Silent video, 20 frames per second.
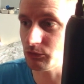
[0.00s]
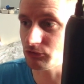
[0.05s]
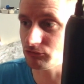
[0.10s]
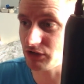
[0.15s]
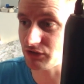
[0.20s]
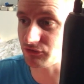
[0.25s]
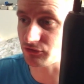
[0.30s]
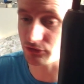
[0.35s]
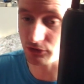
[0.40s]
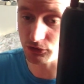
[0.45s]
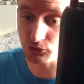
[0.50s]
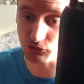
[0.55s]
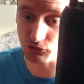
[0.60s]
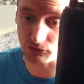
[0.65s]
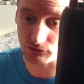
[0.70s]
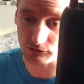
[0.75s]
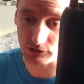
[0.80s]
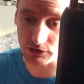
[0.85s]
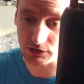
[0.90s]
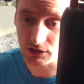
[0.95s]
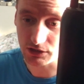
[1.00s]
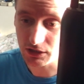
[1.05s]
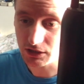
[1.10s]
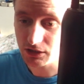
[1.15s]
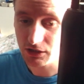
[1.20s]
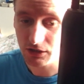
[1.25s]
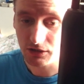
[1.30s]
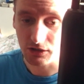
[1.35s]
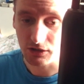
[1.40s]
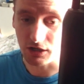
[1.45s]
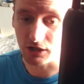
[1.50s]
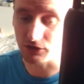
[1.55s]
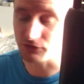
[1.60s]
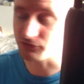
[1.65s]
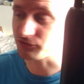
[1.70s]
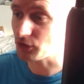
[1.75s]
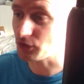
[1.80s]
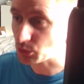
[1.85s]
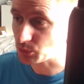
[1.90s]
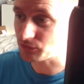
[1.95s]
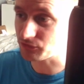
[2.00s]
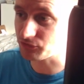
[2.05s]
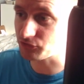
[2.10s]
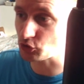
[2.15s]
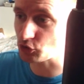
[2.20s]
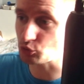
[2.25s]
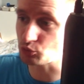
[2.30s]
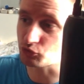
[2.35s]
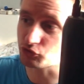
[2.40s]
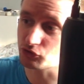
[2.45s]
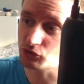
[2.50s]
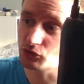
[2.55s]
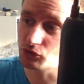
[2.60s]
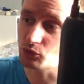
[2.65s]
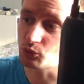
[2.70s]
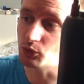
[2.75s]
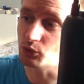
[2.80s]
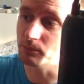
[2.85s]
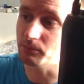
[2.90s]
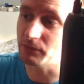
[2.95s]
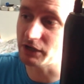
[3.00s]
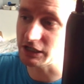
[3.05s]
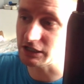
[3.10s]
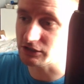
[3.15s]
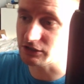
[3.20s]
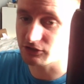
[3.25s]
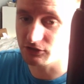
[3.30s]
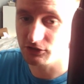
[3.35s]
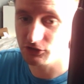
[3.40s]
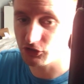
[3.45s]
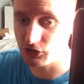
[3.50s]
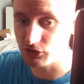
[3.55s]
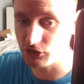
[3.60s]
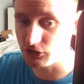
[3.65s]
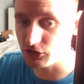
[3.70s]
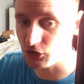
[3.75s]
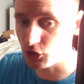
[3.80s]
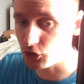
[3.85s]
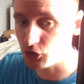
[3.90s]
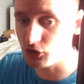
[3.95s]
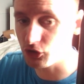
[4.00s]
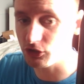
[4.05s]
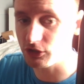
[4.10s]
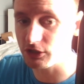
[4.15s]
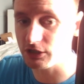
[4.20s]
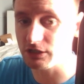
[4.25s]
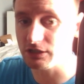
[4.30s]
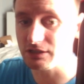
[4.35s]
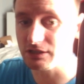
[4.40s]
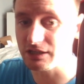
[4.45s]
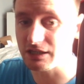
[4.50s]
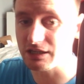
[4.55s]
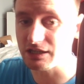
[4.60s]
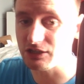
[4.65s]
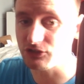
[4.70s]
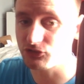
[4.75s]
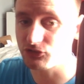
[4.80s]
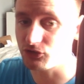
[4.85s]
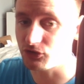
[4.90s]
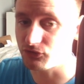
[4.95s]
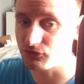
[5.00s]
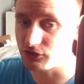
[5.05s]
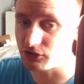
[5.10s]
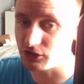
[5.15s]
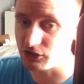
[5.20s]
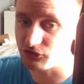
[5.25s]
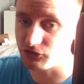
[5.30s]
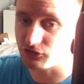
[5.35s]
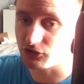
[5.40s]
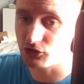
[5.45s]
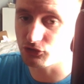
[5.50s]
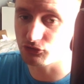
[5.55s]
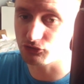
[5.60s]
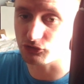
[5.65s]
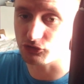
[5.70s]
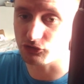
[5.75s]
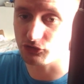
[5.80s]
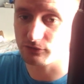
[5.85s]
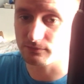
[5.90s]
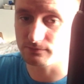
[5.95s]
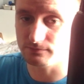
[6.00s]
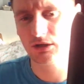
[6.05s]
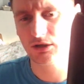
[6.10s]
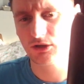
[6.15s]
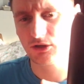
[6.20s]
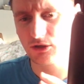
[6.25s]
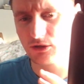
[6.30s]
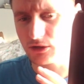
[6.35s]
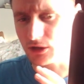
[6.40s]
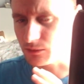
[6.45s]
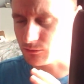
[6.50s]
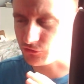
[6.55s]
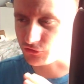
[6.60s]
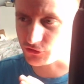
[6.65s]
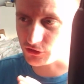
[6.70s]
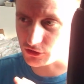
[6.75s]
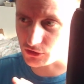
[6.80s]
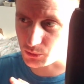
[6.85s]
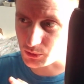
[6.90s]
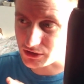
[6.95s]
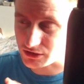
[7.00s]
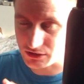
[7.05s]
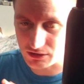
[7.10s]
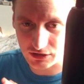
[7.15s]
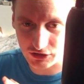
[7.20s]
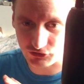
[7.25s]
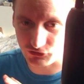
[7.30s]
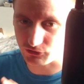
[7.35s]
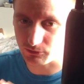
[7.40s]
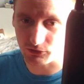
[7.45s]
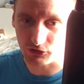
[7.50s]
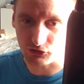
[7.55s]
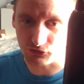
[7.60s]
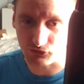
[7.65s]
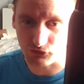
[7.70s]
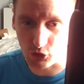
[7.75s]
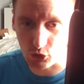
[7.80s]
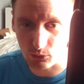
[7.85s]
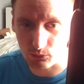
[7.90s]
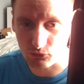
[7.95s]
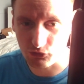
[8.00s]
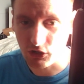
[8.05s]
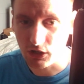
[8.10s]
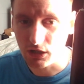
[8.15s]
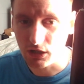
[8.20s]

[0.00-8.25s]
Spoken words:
were revolutionary, and the following films were made in the early years of the 1900s. I'm just going to quickly list some of these films.